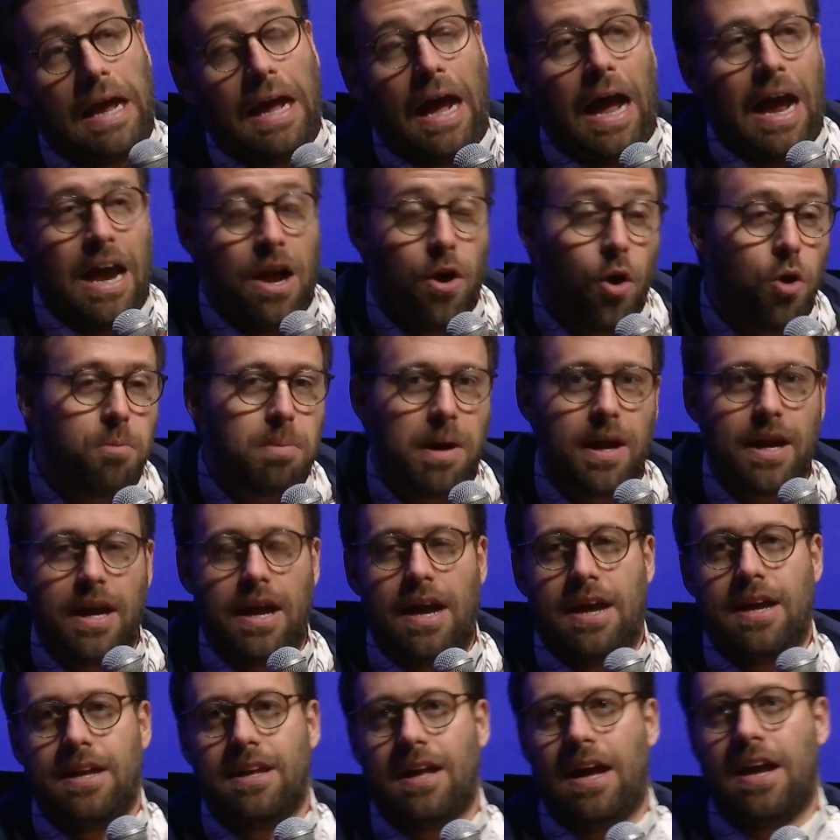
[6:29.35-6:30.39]
I hope
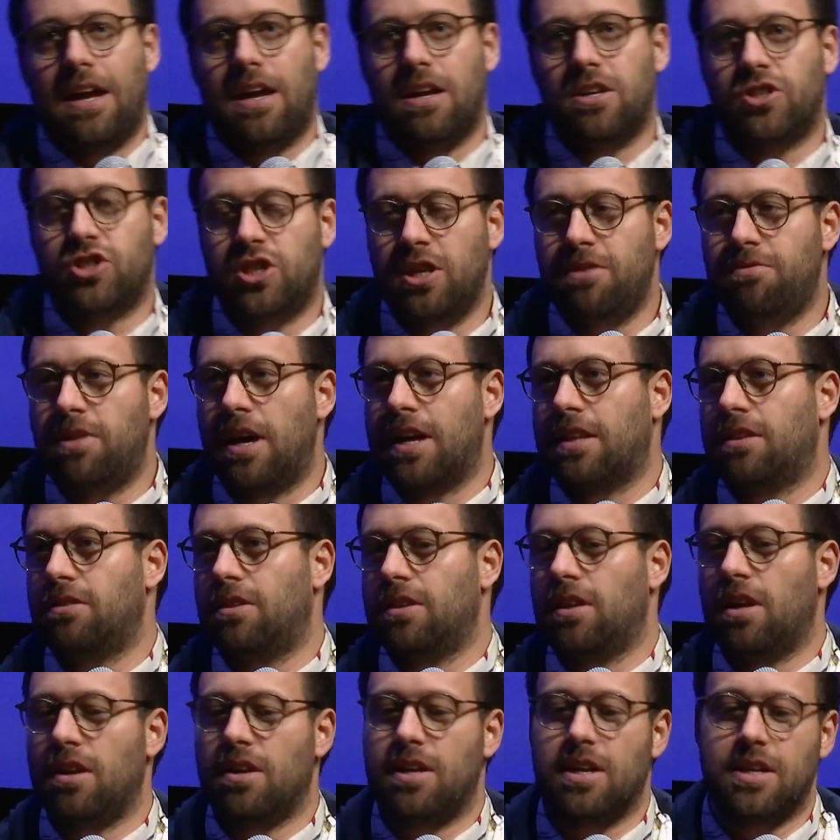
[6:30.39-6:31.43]
I achieved that.
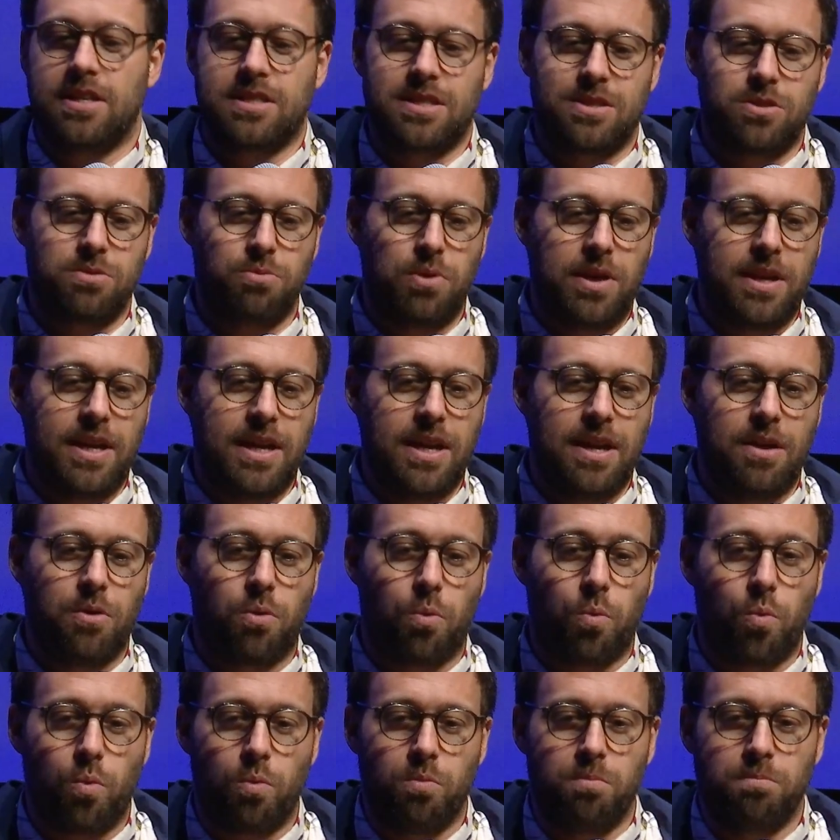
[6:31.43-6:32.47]
It's really
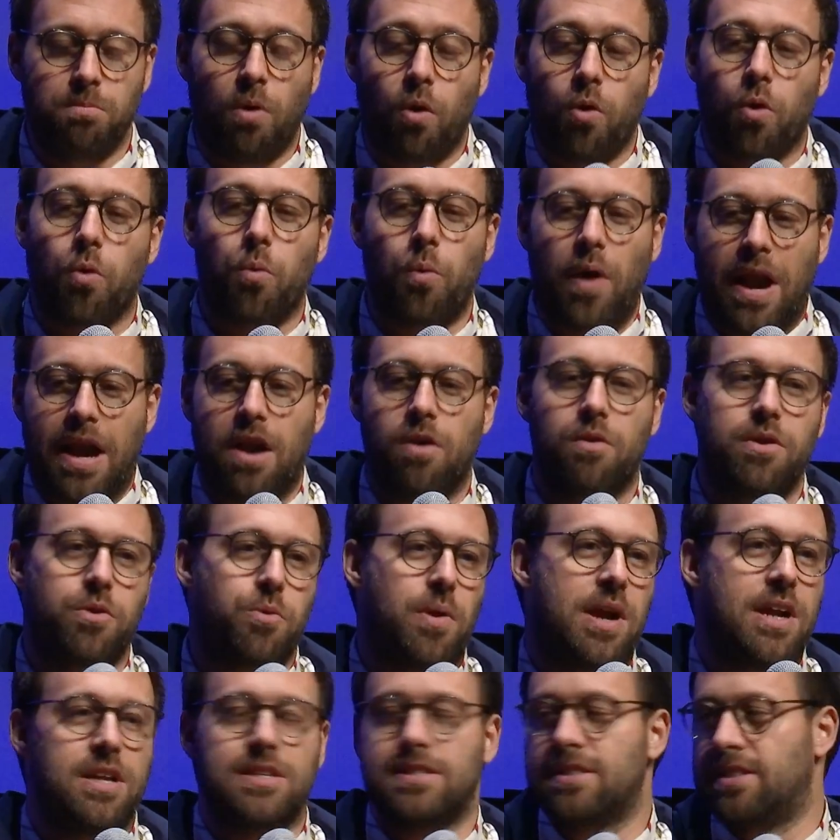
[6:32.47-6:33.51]
more rare and
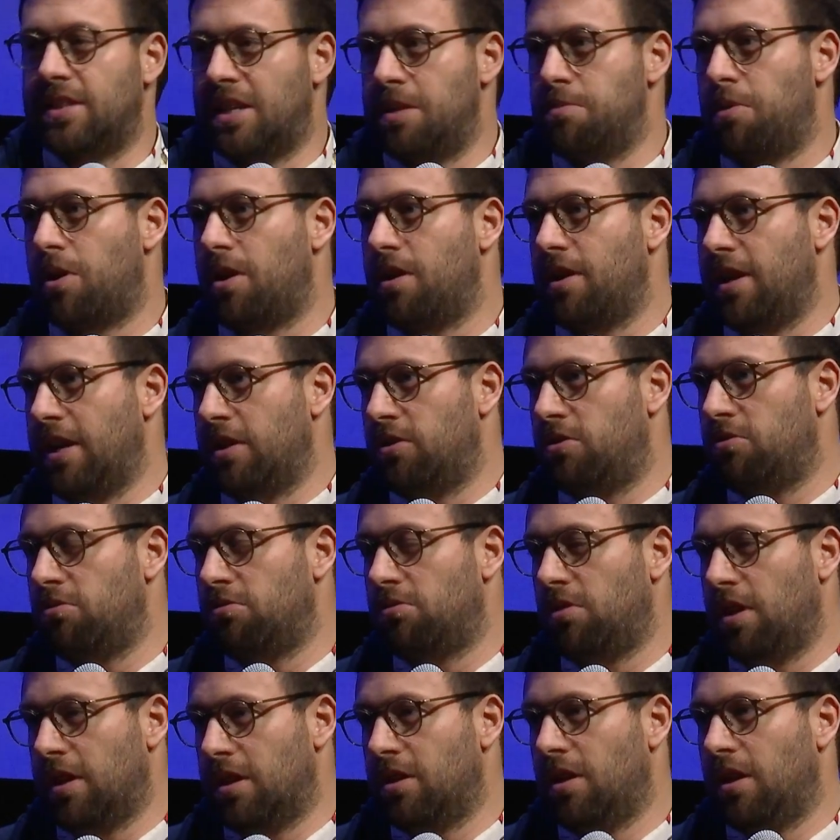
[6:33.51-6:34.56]
rare in cinema
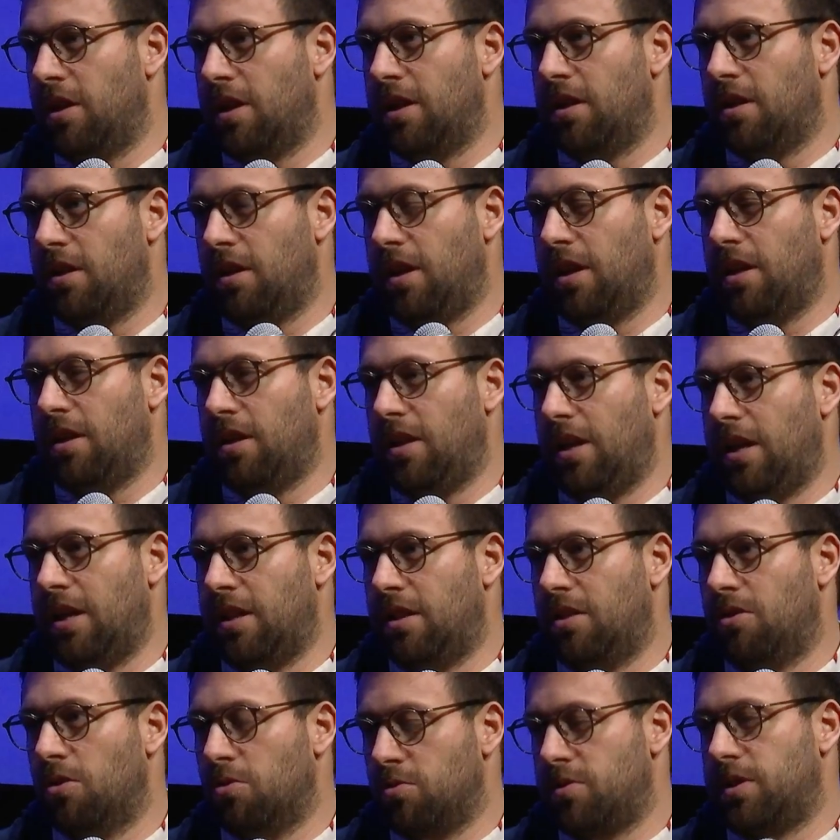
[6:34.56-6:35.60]

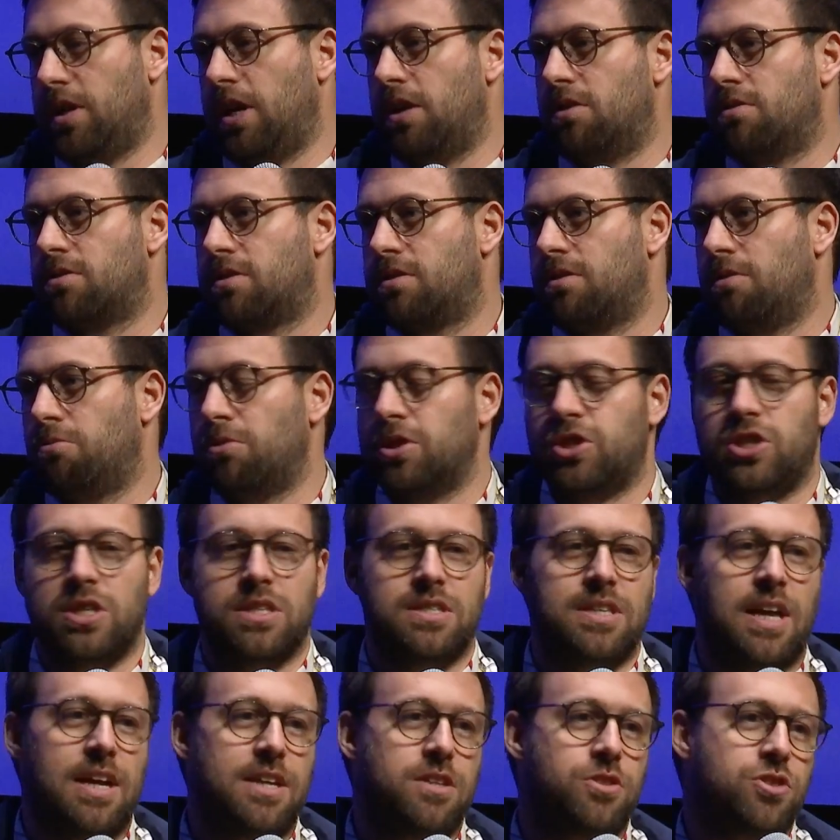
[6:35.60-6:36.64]
in those years, which
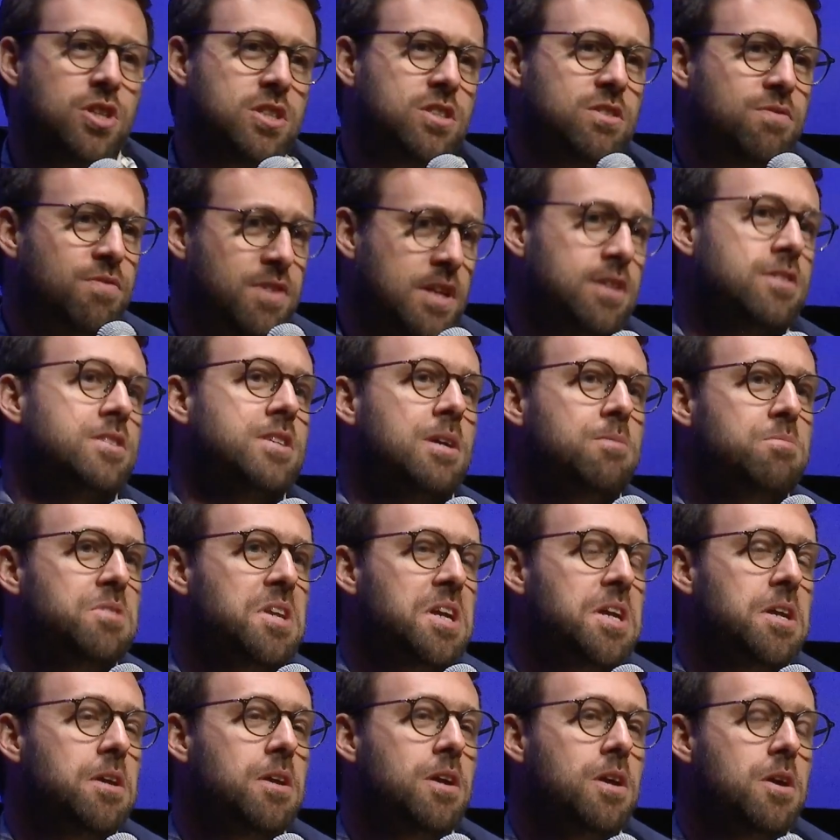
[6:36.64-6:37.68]
is like just feel
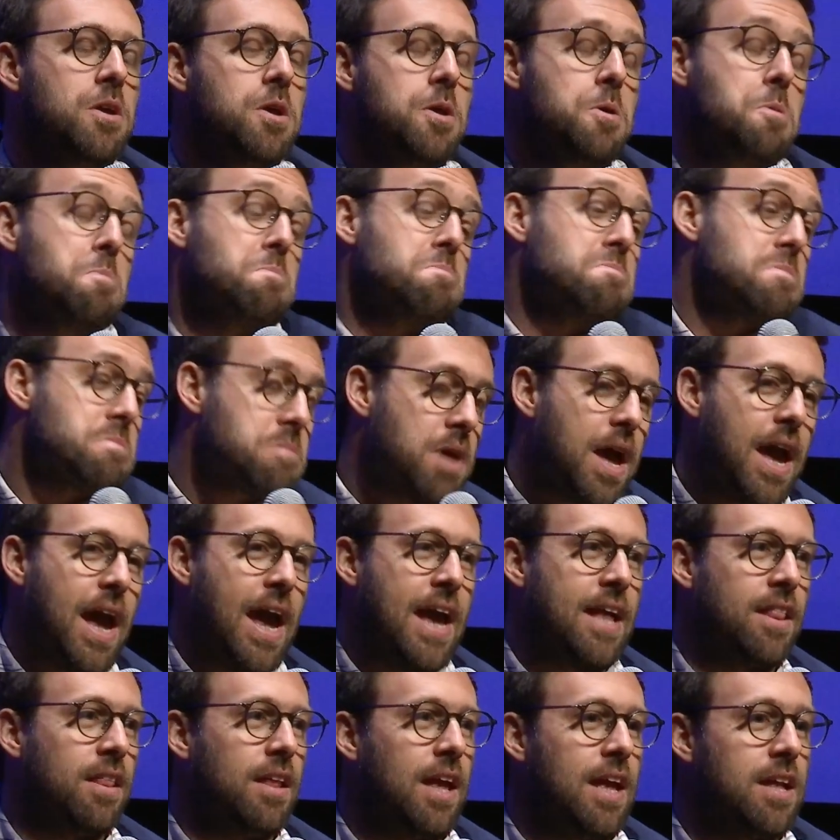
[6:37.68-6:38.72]
something,
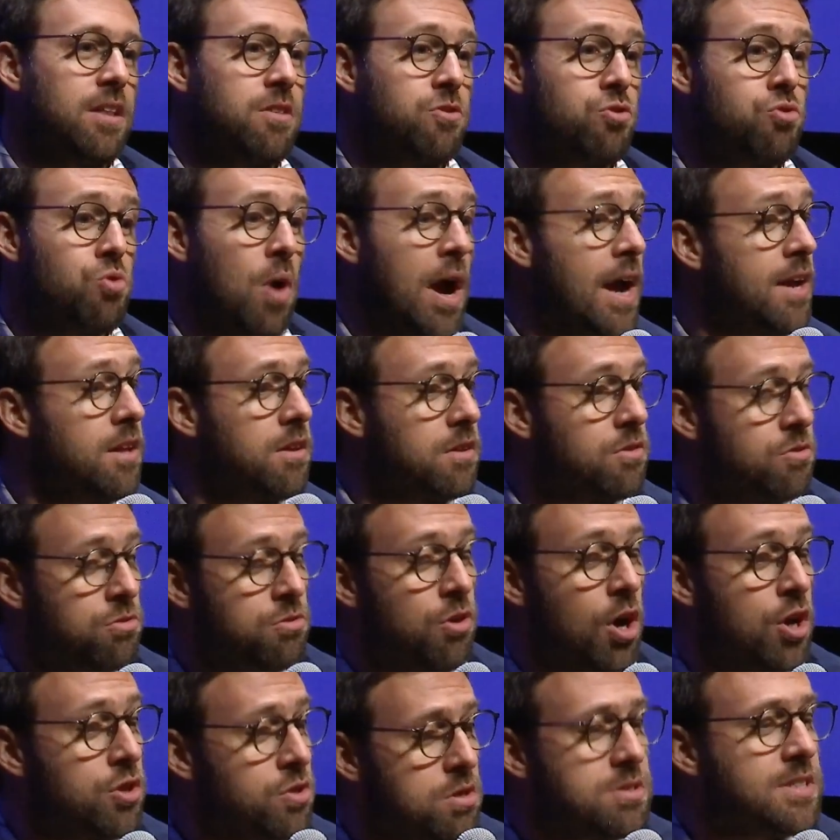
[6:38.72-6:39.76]
and try
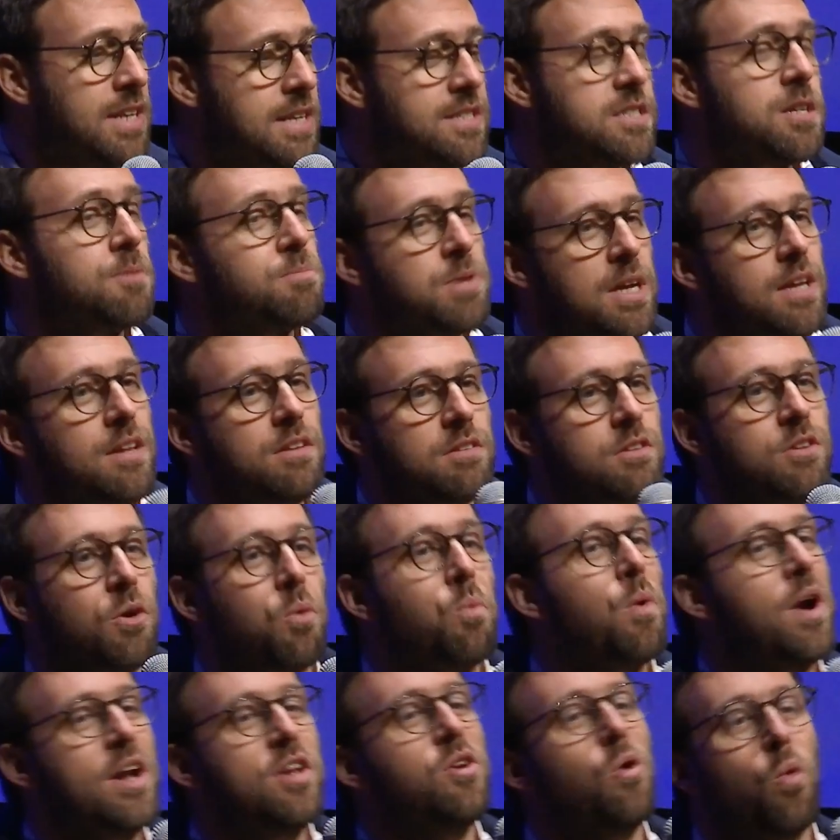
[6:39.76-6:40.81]
to understand something the
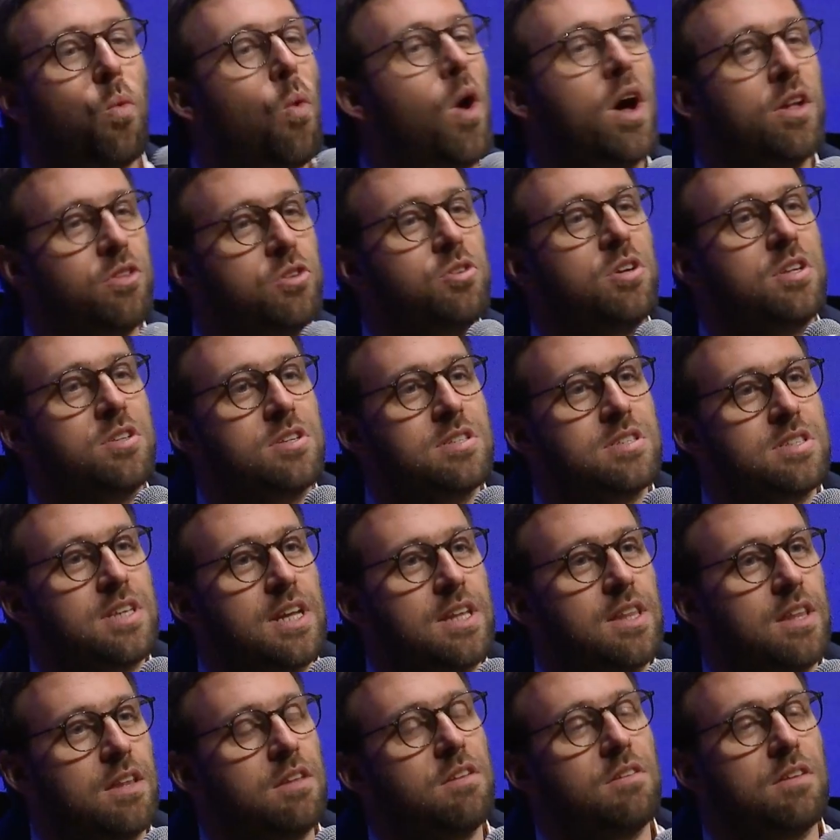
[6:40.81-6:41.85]
way you want to
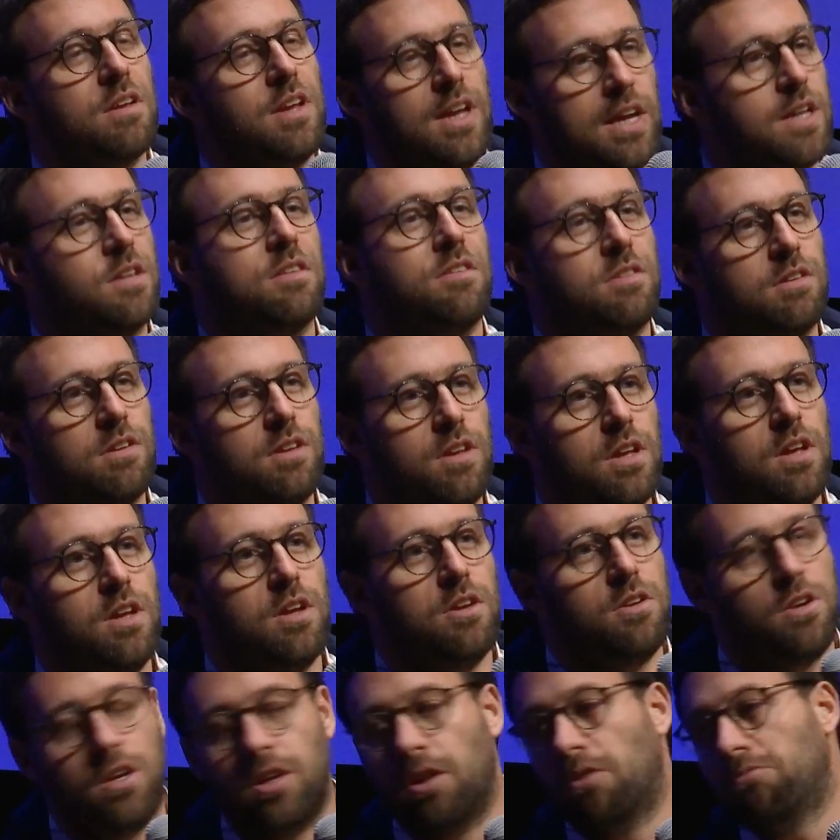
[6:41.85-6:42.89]
understand it.
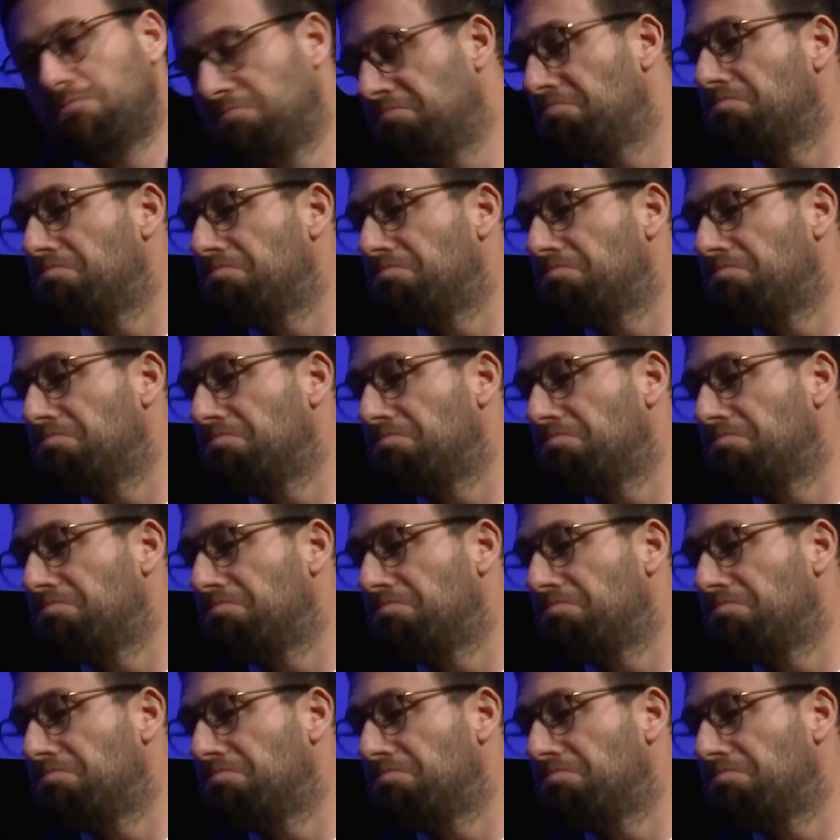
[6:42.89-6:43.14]
Yeah.